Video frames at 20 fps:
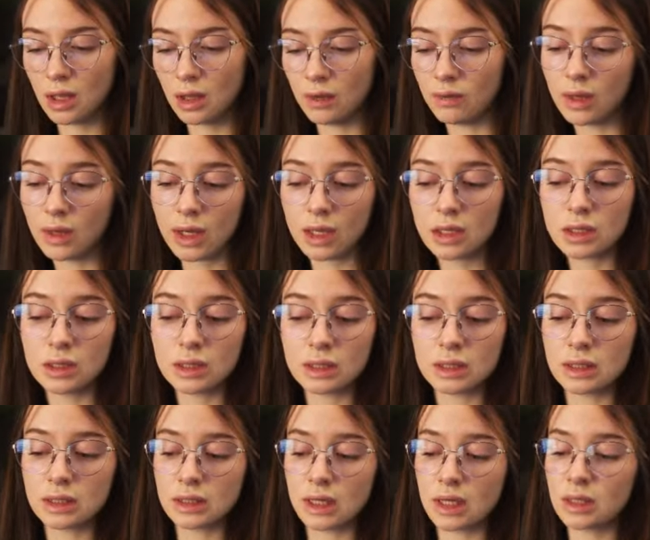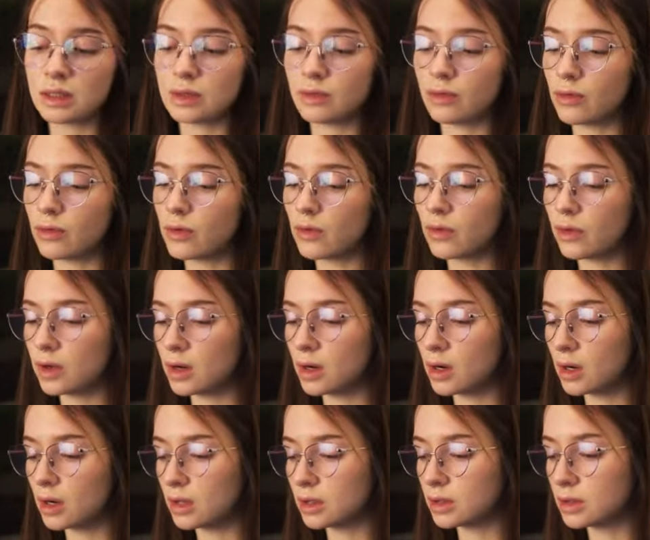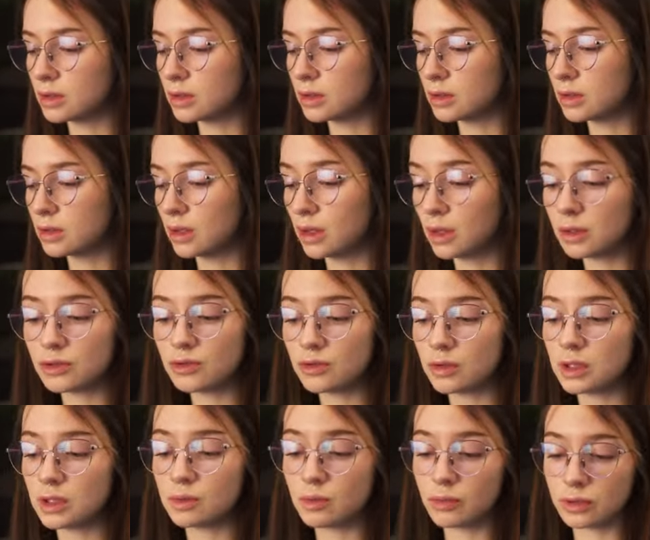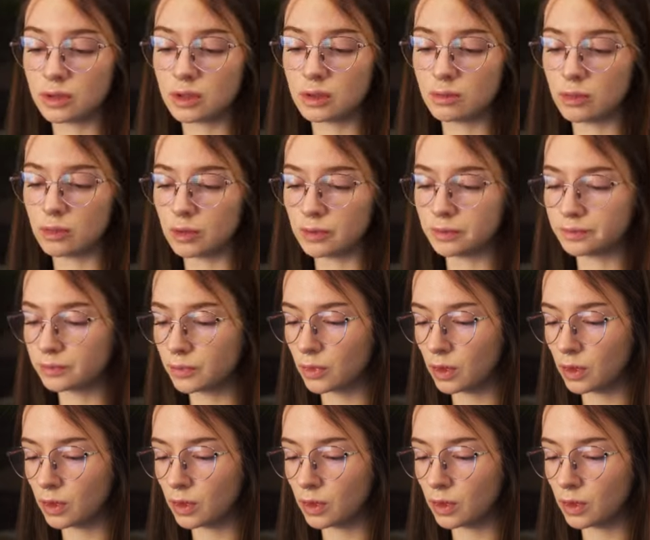If the candle extends further, an entry is possible.